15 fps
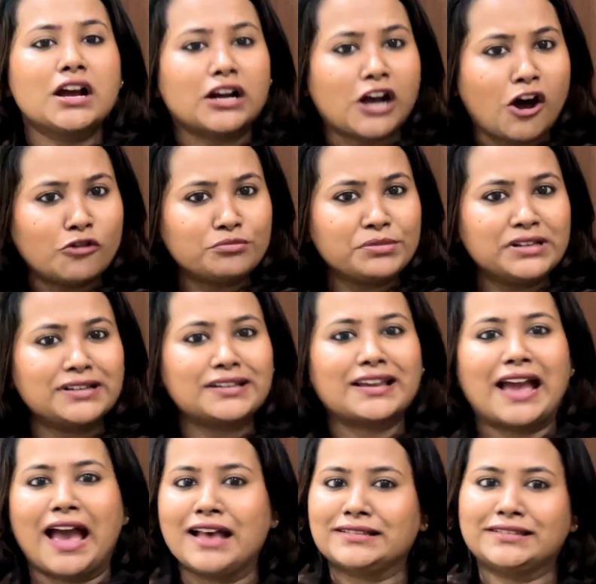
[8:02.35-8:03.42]
Cow milk
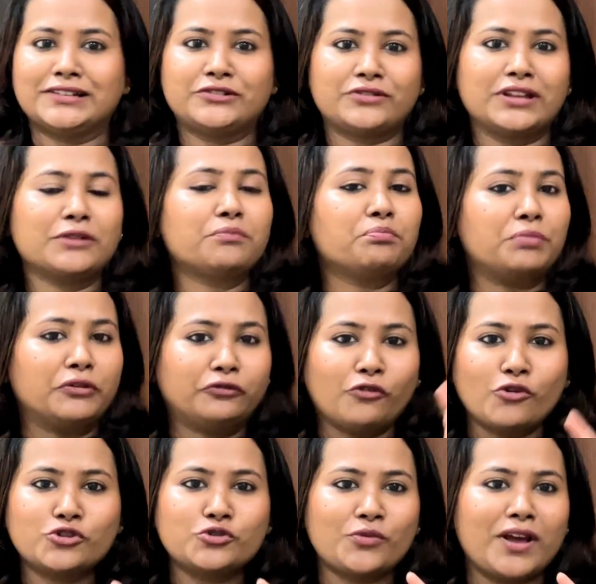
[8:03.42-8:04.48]
as a drink
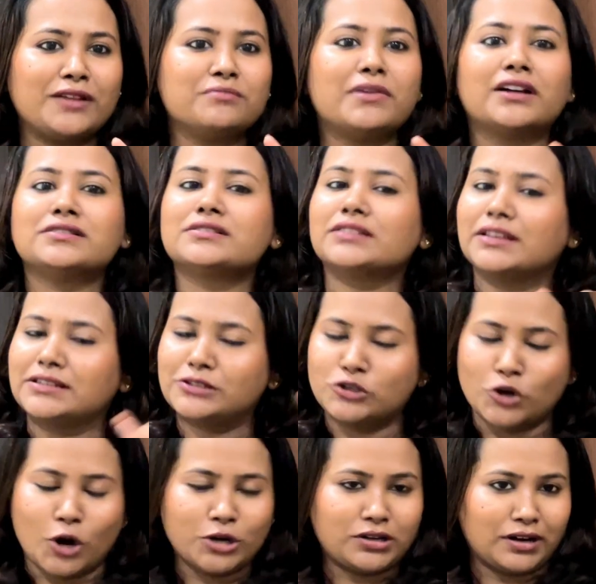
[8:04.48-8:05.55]
before 12 months is
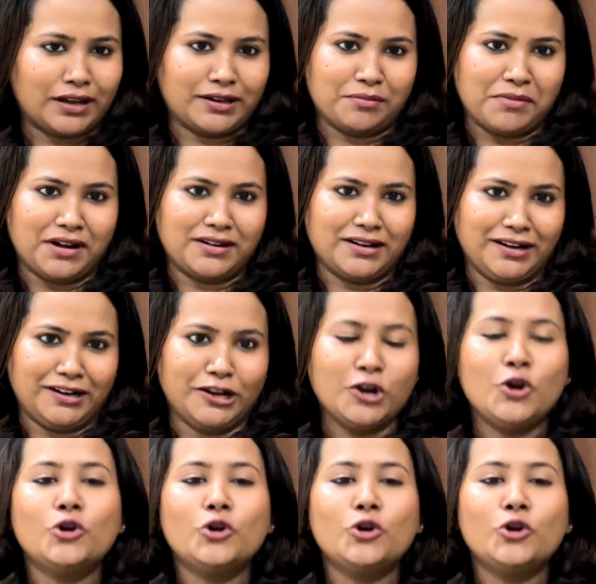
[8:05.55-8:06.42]
not recommended.